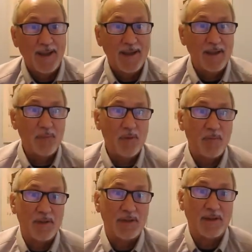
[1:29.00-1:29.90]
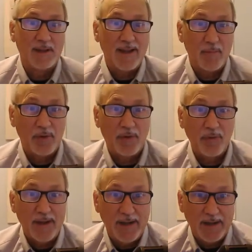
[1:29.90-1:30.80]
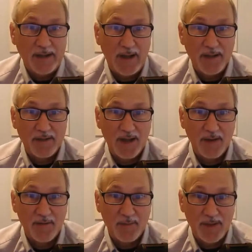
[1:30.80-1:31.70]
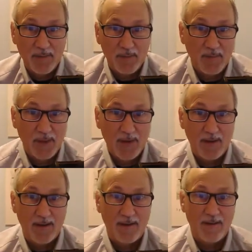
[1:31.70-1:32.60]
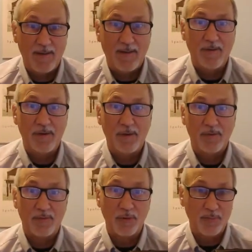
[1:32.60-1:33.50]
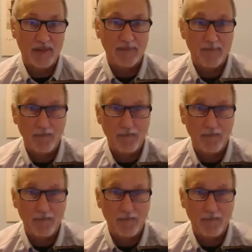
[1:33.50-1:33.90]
and then we put the little label 3 on the side of the beam of the note grouping.